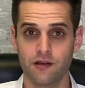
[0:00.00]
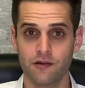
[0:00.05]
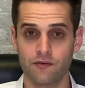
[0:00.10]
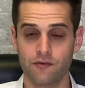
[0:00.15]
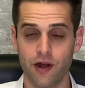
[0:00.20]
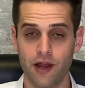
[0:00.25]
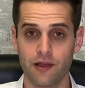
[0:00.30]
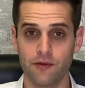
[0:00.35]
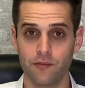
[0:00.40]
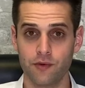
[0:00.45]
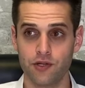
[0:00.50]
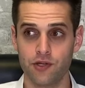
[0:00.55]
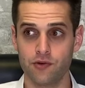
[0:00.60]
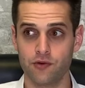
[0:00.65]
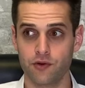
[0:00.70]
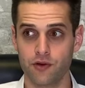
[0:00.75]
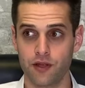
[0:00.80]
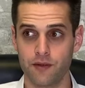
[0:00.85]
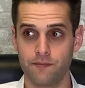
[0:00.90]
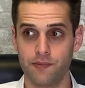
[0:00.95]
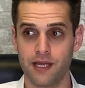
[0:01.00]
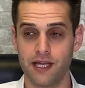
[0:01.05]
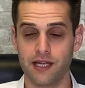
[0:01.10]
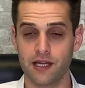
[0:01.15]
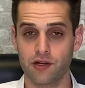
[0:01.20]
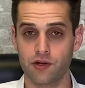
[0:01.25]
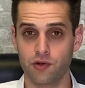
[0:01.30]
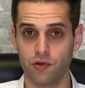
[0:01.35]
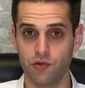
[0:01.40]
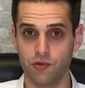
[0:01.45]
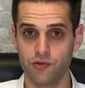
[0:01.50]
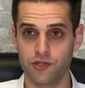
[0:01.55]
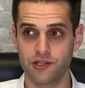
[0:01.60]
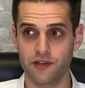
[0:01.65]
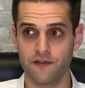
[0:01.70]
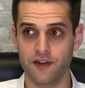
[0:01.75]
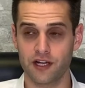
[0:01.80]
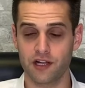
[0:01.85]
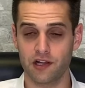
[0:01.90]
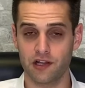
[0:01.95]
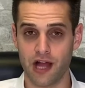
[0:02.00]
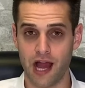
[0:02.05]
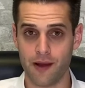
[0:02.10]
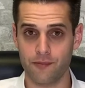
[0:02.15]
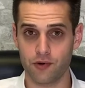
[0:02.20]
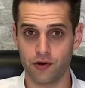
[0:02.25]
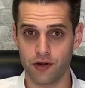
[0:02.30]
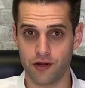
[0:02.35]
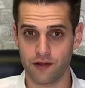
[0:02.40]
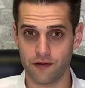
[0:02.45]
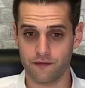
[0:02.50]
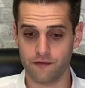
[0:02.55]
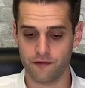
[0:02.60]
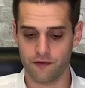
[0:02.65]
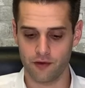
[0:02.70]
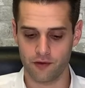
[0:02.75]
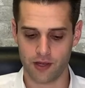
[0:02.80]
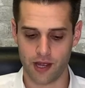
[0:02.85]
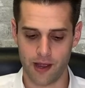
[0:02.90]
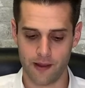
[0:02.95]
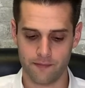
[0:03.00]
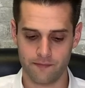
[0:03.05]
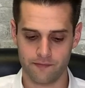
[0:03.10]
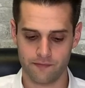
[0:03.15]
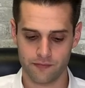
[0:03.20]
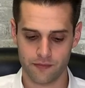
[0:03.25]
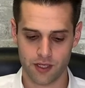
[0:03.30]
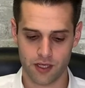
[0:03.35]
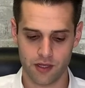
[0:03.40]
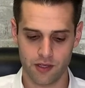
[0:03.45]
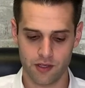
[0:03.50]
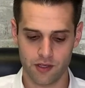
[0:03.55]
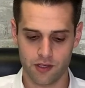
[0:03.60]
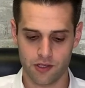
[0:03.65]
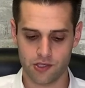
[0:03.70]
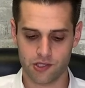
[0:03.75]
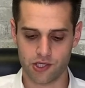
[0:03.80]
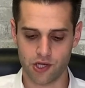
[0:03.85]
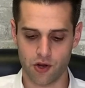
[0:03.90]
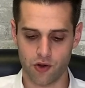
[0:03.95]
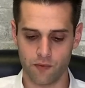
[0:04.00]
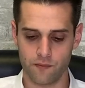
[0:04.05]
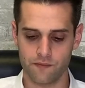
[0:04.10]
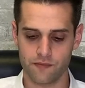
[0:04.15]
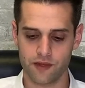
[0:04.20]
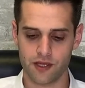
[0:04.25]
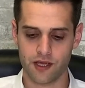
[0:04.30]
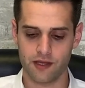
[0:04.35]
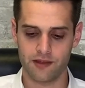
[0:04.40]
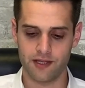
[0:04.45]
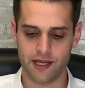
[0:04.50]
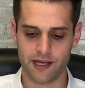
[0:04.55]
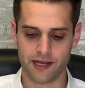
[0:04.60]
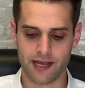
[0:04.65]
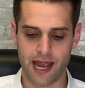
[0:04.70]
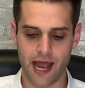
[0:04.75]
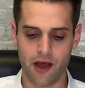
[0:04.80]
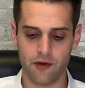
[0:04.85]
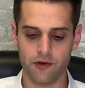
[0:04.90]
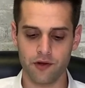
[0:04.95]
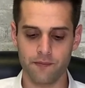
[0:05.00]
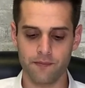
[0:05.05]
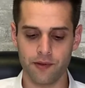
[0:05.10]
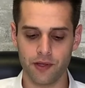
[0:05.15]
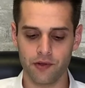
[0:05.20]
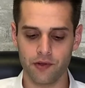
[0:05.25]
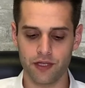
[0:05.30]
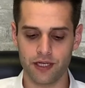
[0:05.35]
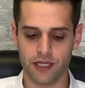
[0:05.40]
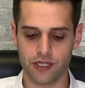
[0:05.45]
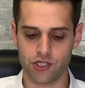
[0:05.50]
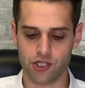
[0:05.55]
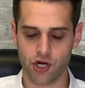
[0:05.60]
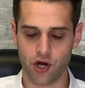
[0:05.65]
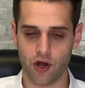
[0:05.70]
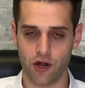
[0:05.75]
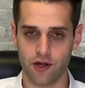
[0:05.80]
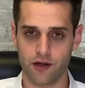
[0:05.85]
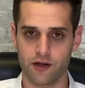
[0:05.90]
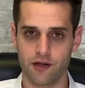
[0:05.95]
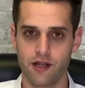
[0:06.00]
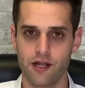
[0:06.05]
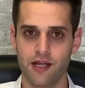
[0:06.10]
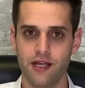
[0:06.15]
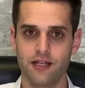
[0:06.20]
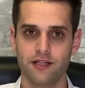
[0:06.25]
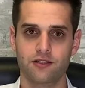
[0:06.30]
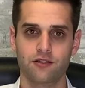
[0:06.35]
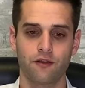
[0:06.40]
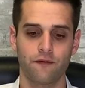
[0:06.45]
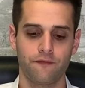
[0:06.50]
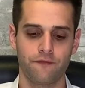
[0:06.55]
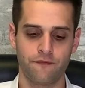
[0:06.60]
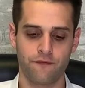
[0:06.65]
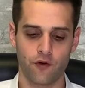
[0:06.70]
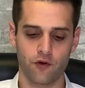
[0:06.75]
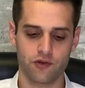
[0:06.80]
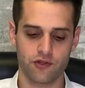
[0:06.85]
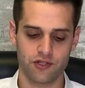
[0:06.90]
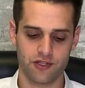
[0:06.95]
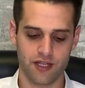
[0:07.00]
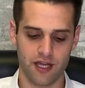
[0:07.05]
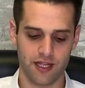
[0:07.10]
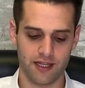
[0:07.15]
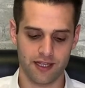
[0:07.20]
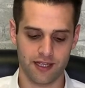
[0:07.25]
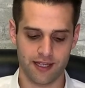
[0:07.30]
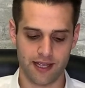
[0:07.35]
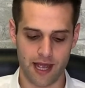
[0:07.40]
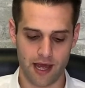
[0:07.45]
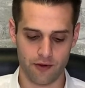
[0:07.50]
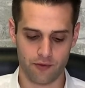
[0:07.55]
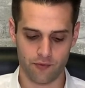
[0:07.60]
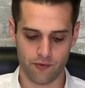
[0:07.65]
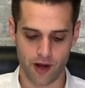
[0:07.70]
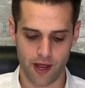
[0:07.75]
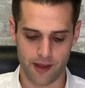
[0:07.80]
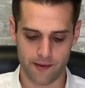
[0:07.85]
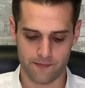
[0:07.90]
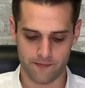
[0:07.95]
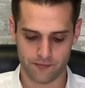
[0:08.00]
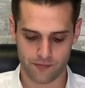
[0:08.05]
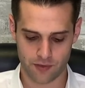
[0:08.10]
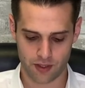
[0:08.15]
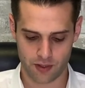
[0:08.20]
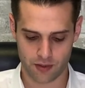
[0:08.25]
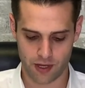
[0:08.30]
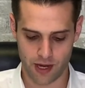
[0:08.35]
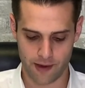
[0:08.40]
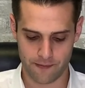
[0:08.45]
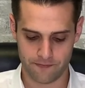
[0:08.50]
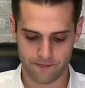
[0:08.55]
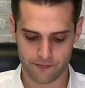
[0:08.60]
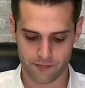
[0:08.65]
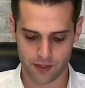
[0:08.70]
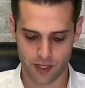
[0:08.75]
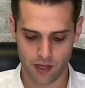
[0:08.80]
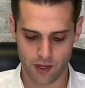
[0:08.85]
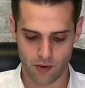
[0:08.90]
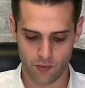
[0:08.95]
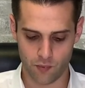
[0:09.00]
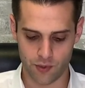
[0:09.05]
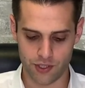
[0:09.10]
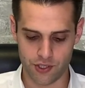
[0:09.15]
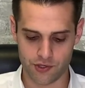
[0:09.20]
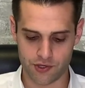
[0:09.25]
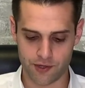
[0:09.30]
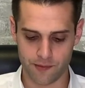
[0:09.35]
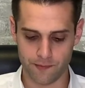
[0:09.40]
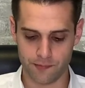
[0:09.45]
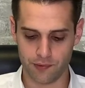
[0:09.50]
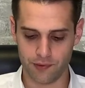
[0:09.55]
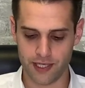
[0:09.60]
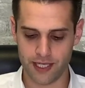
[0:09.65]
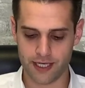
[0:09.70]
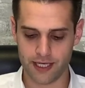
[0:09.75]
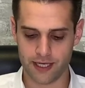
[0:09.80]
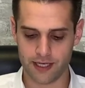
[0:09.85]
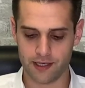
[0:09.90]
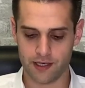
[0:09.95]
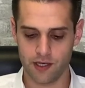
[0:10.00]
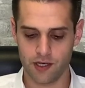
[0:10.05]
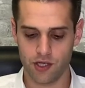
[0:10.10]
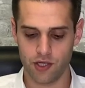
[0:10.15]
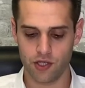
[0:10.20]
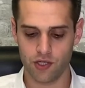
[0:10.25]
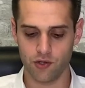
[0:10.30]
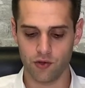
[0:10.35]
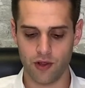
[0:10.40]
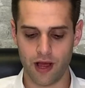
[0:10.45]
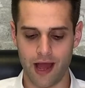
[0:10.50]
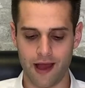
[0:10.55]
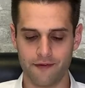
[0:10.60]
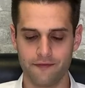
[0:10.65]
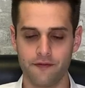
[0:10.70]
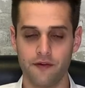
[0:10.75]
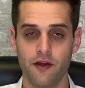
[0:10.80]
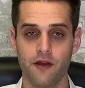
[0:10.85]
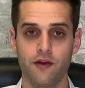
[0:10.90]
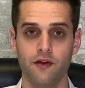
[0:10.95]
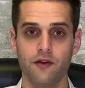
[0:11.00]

right? When you're being inclusive and collaborative, okay? So the accountability chart is the first thing to get right, okay? When you complete it, you'll have